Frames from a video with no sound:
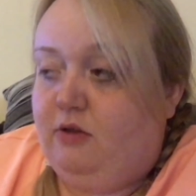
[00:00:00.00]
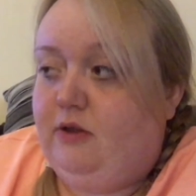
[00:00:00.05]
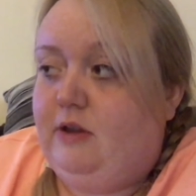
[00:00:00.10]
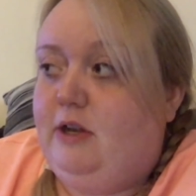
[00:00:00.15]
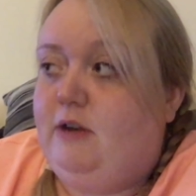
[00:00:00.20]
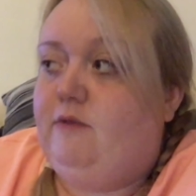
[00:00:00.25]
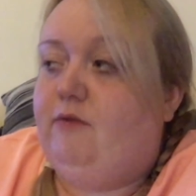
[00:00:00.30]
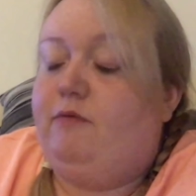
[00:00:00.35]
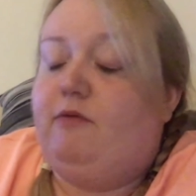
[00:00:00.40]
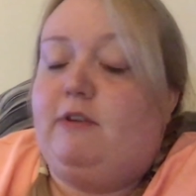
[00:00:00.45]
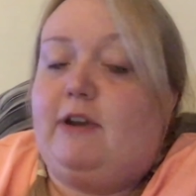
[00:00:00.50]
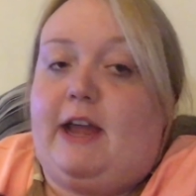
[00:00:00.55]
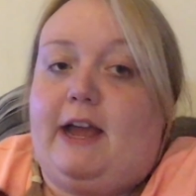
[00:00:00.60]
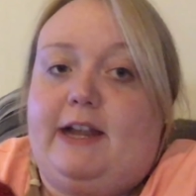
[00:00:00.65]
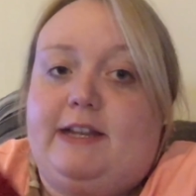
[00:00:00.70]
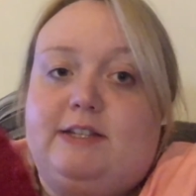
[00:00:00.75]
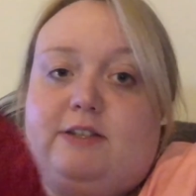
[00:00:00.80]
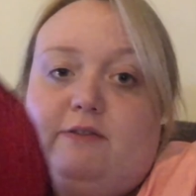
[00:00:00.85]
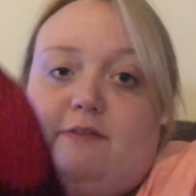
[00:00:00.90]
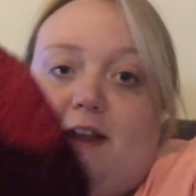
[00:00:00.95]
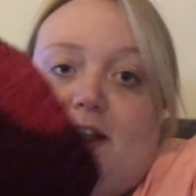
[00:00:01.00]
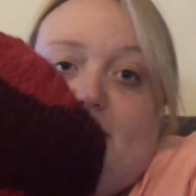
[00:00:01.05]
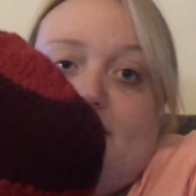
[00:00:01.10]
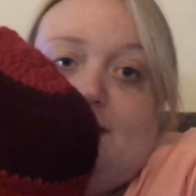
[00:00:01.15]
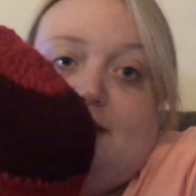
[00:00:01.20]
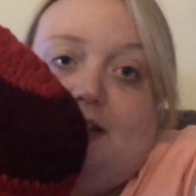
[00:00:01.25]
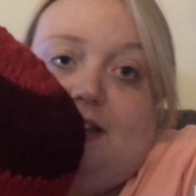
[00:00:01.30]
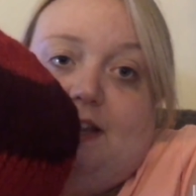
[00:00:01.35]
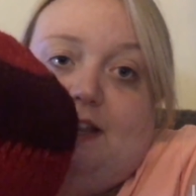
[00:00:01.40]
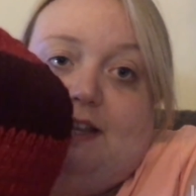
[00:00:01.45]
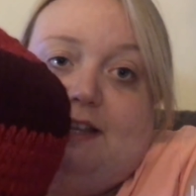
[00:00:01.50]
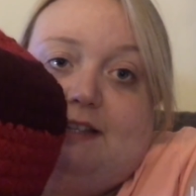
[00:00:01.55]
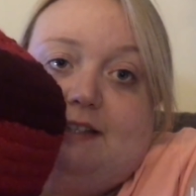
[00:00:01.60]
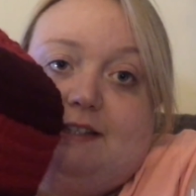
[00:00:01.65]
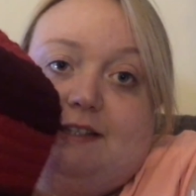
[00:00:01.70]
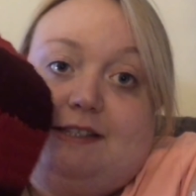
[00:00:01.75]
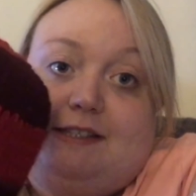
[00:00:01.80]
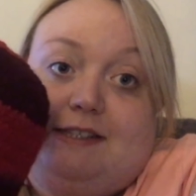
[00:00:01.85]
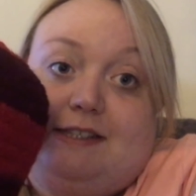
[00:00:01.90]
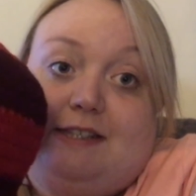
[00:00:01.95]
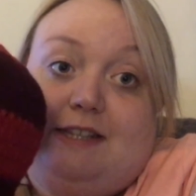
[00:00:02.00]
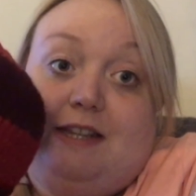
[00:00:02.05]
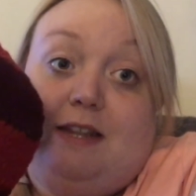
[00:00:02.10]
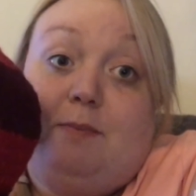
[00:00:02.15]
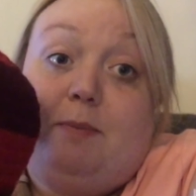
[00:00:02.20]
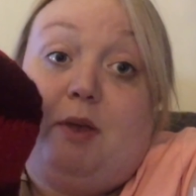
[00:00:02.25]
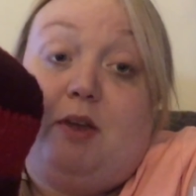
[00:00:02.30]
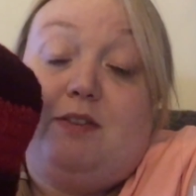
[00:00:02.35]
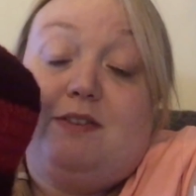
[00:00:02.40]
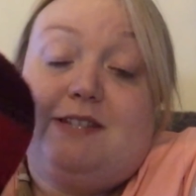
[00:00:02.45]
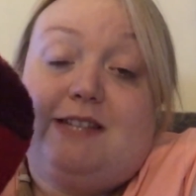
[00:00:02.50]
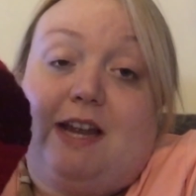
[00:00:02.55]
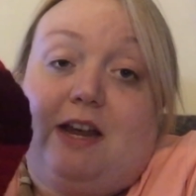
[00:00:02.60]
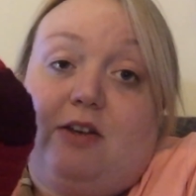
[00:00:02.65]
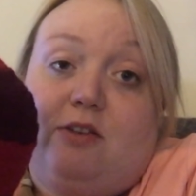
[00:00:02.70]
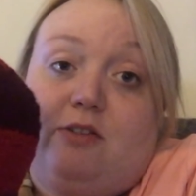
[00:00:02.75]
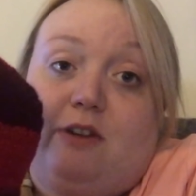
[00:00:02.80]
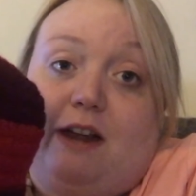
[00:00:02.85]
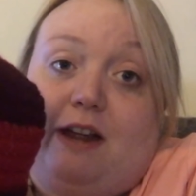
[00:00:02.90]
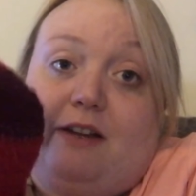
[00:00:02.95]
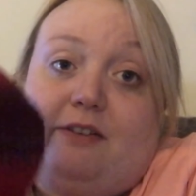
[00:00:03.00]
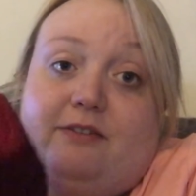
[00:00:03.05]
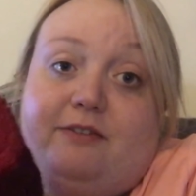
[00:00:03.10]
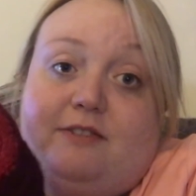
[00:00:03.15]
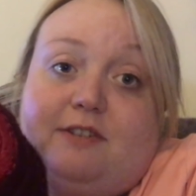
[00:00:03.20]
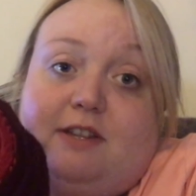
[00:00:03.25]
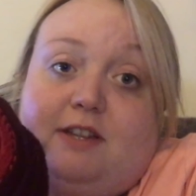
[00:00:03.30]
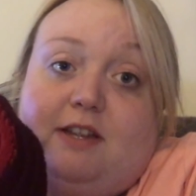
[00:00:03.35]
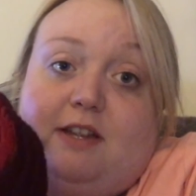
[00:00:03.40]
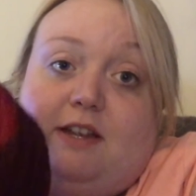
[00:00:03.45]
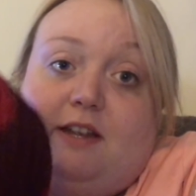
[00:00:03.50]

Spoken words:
the lighter red. They're both Stylecraft,